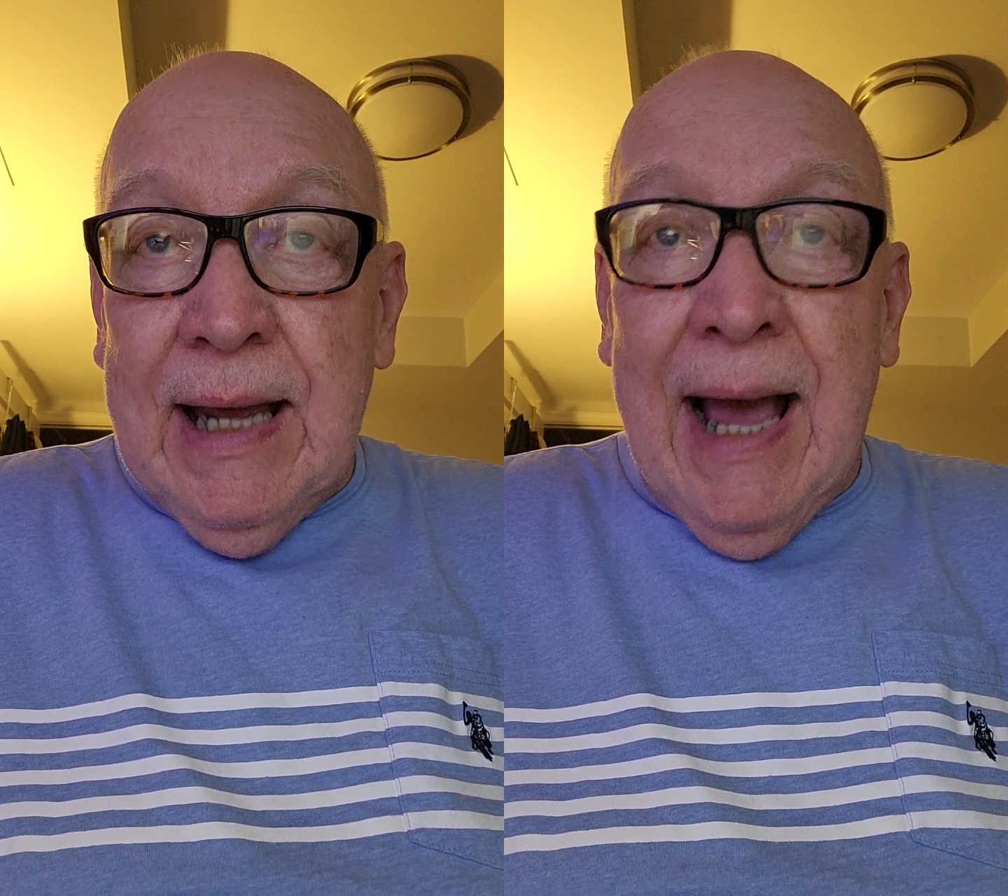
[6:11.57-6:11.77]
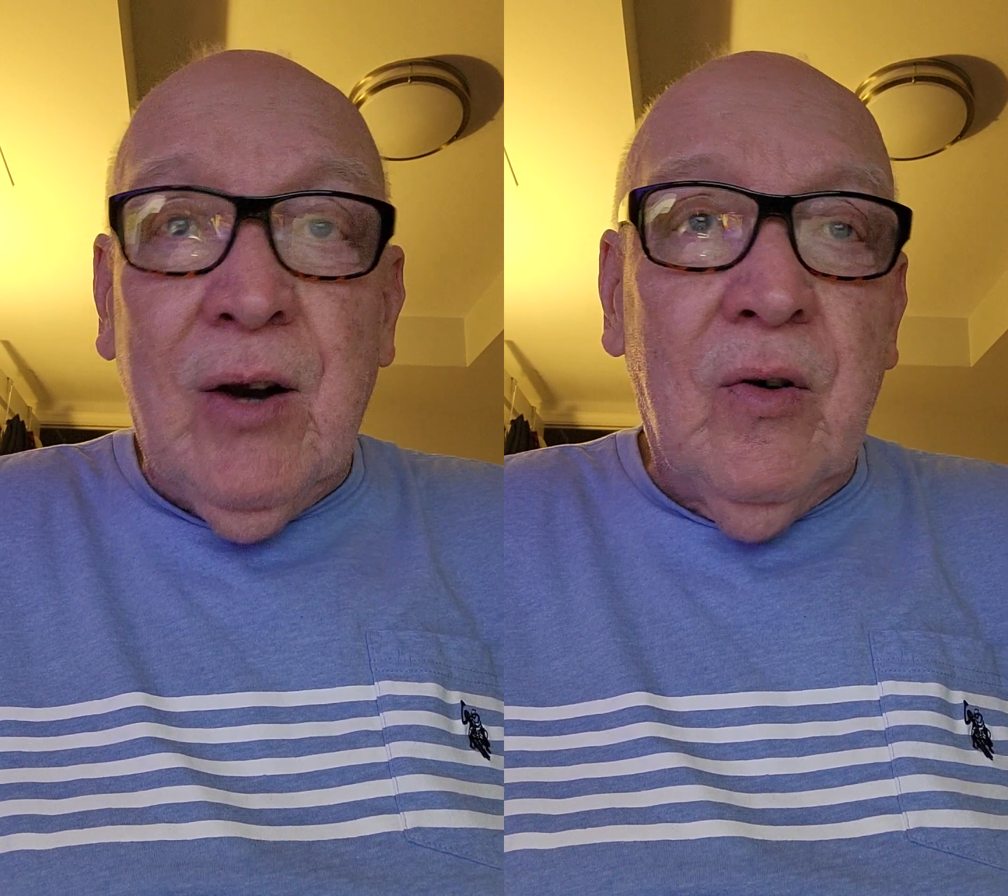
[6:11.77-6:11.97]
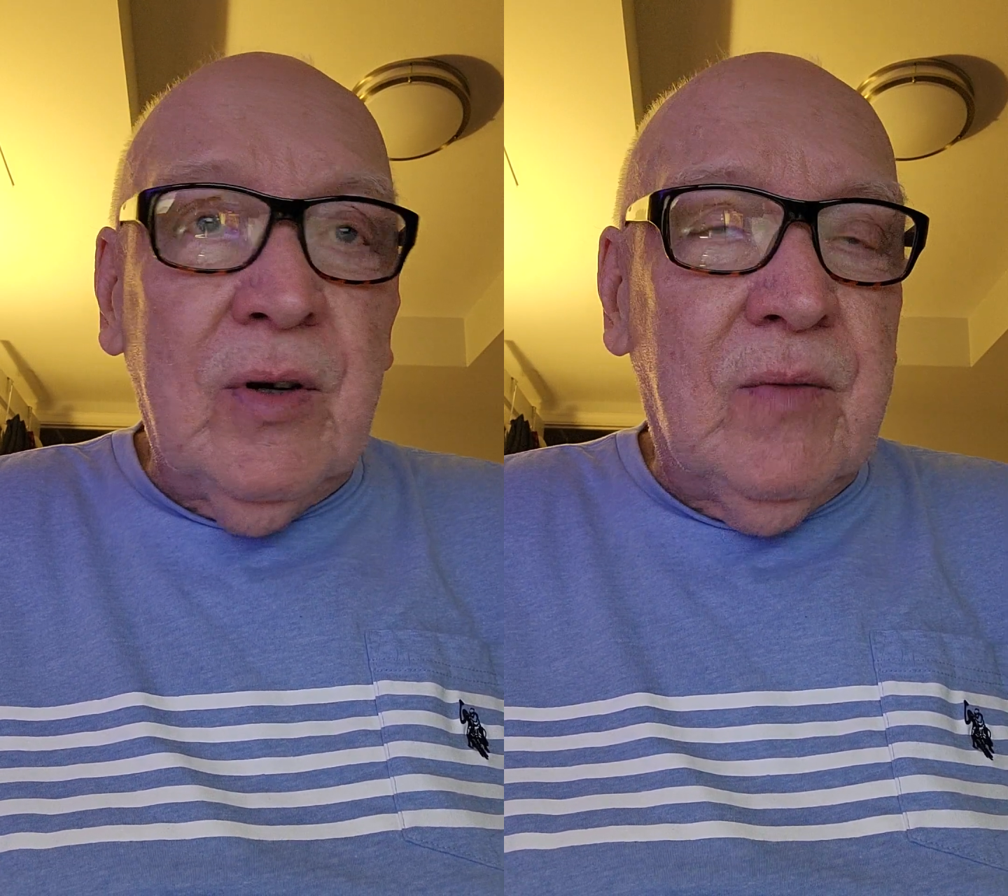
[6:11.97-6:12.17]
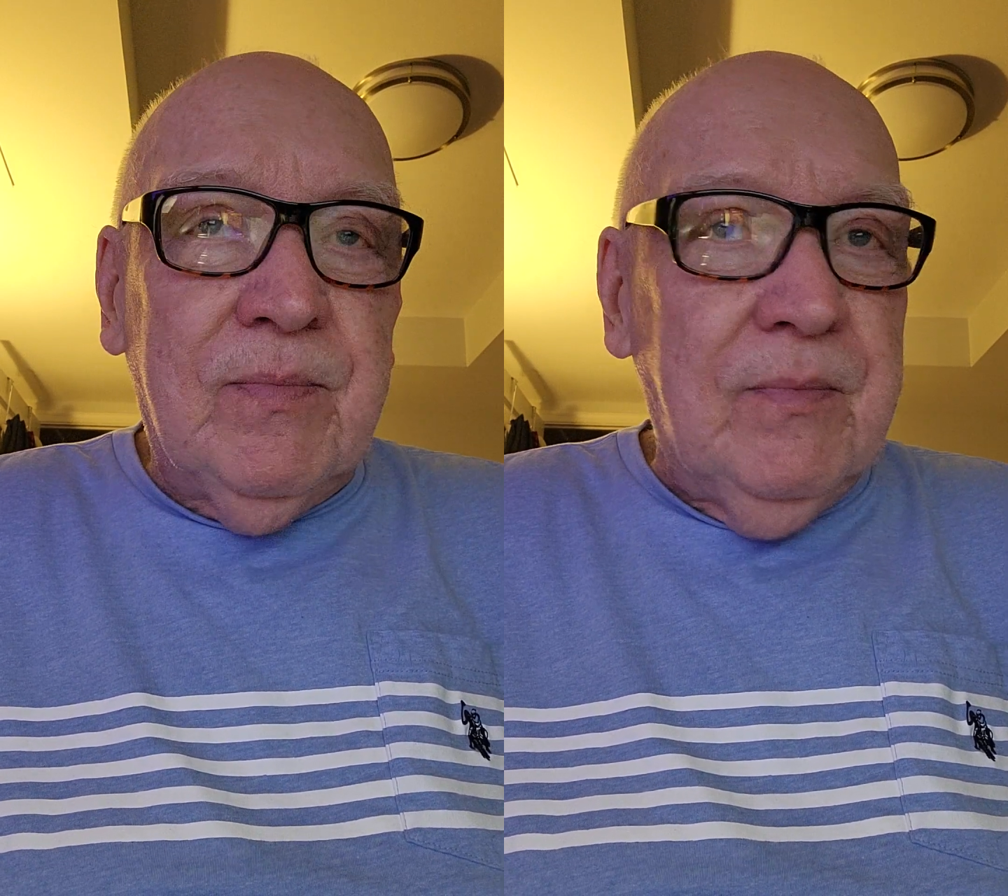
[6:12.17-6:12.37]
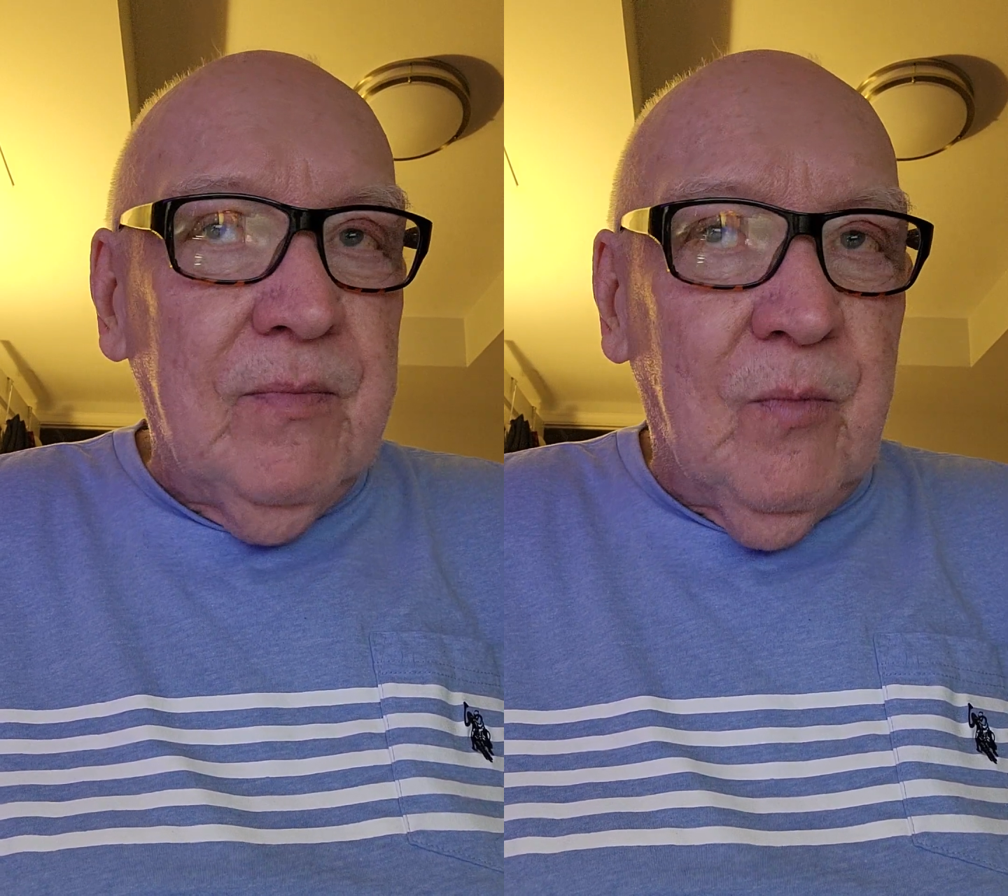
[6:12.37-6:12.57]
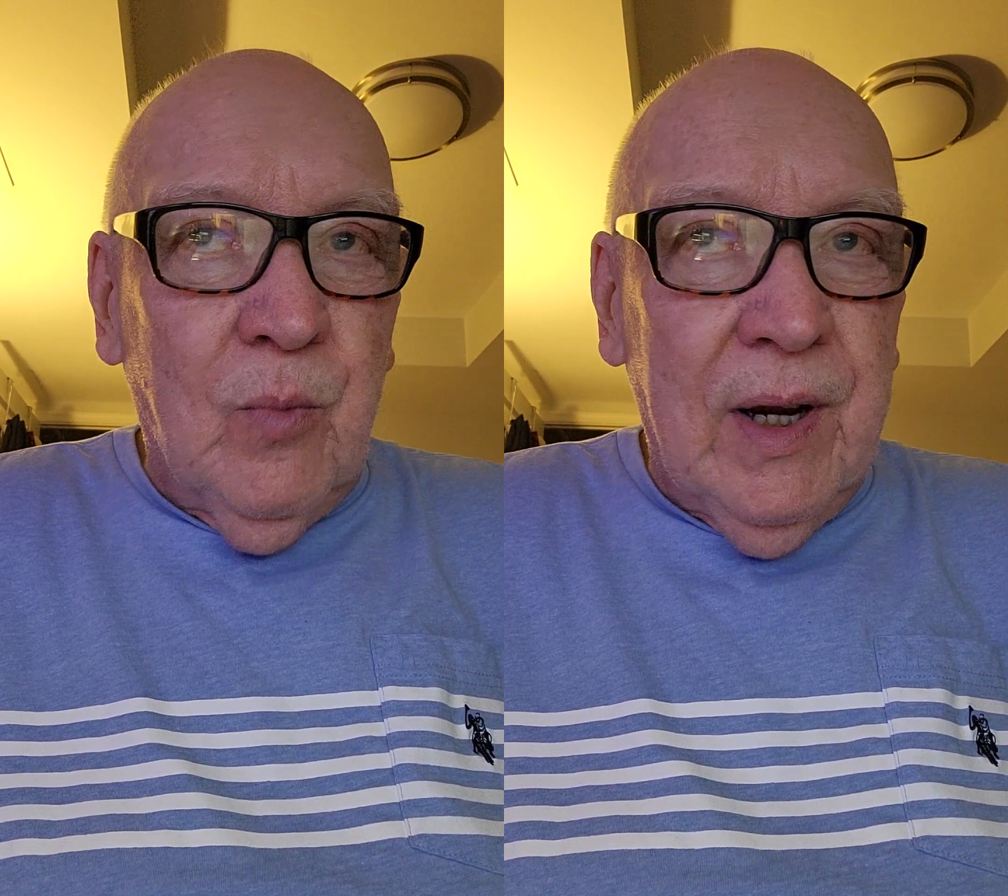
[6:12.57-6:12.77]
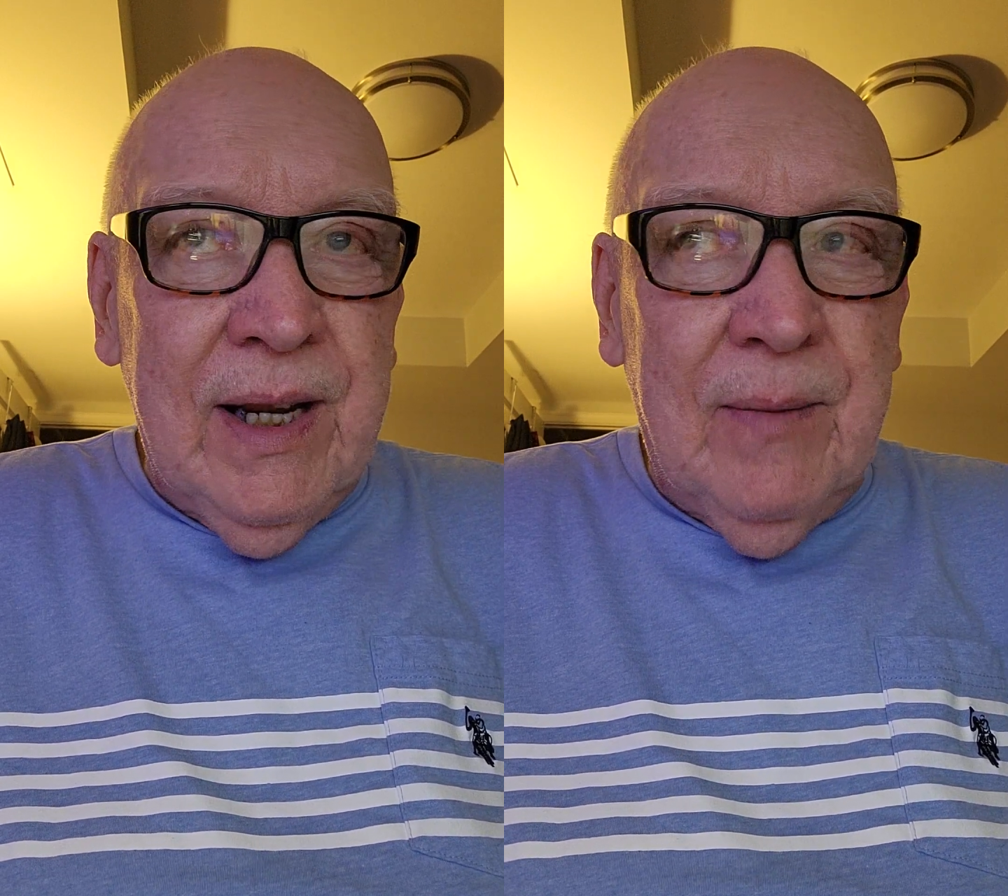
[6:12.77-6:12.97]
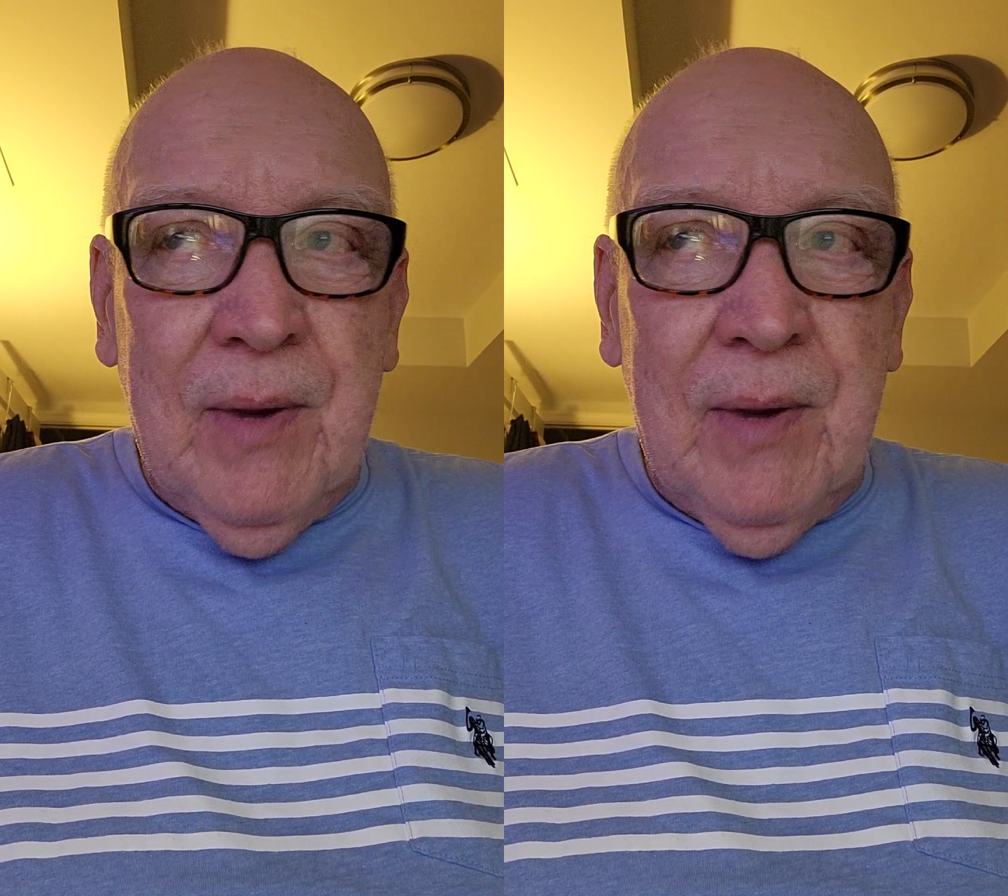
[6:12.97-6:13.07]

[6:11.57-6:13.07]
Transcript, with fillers: I don't really